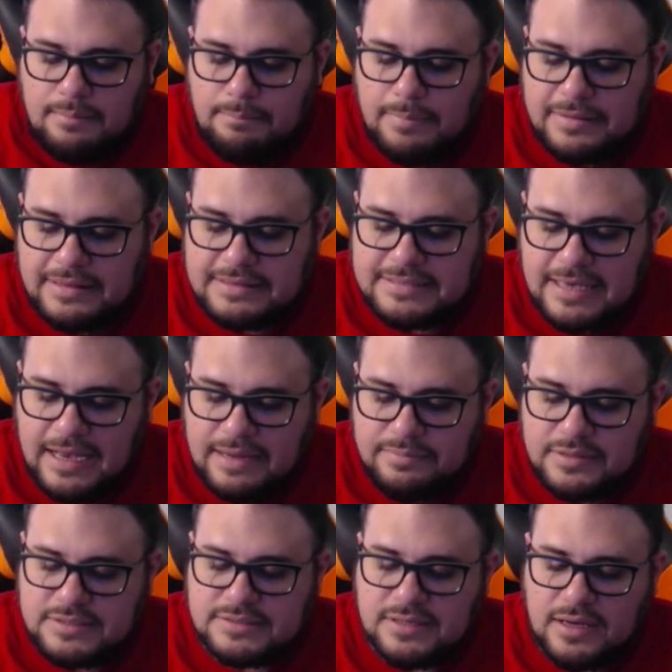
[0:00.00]
by the
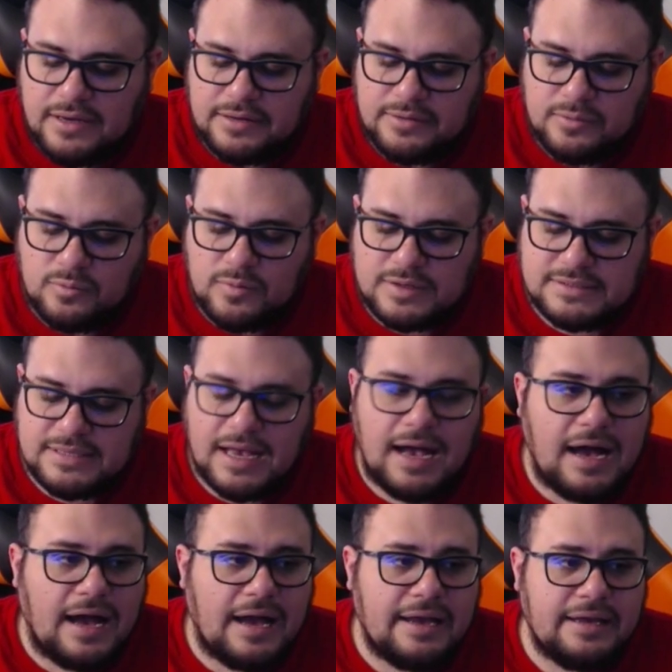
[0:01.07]
time the sun was
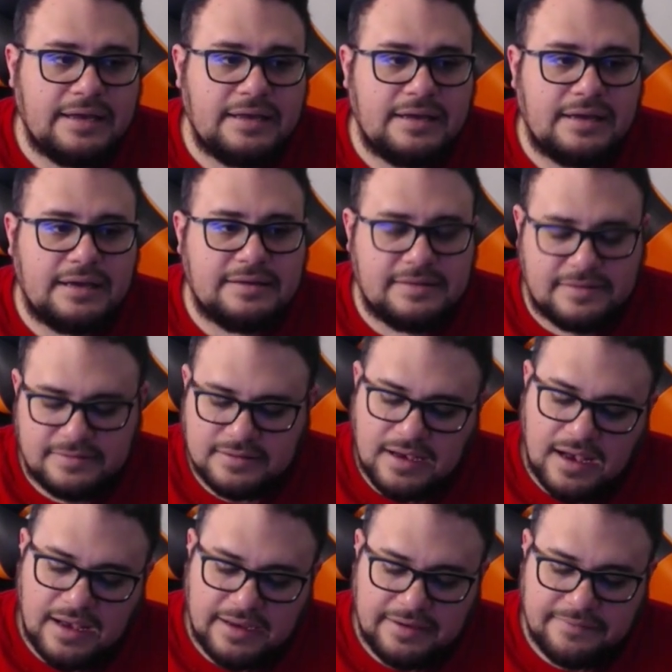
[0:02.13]
high in the
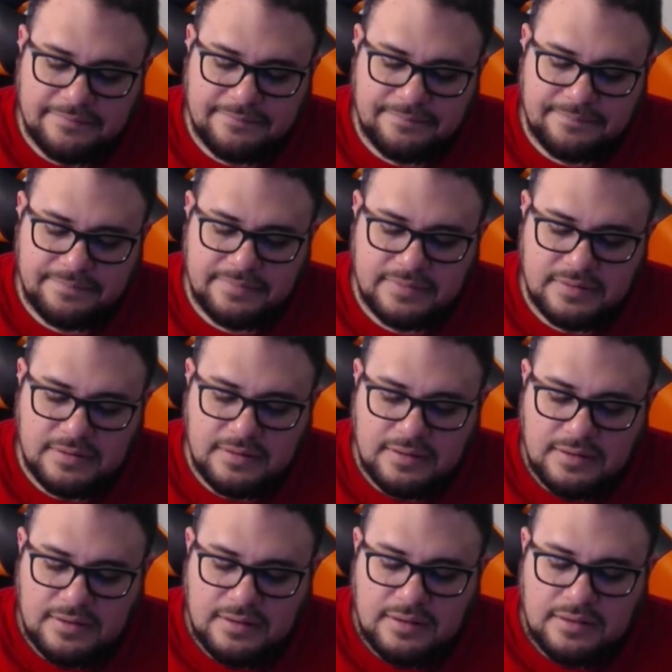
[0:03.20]
sky,
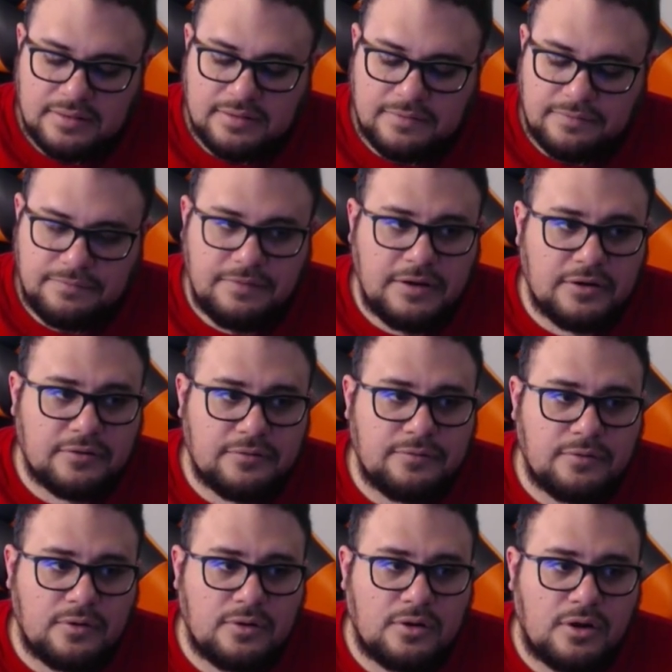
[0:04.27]
the
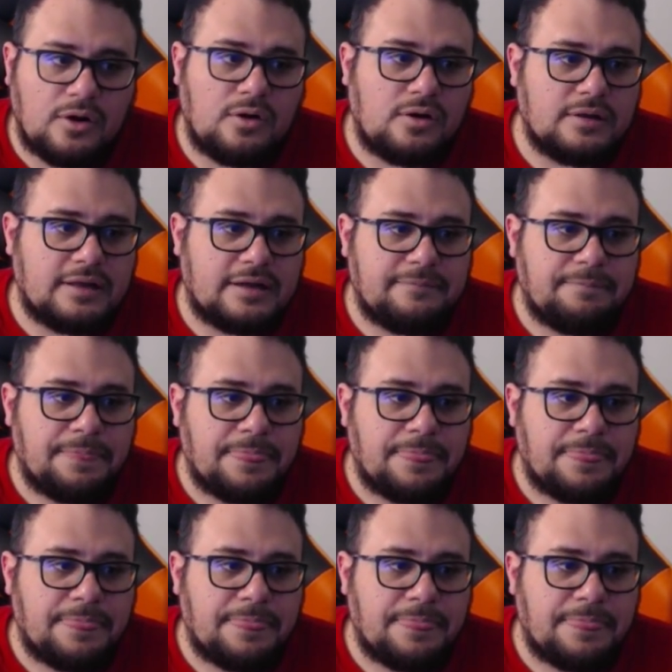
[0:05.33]
fearful, oh, hold on.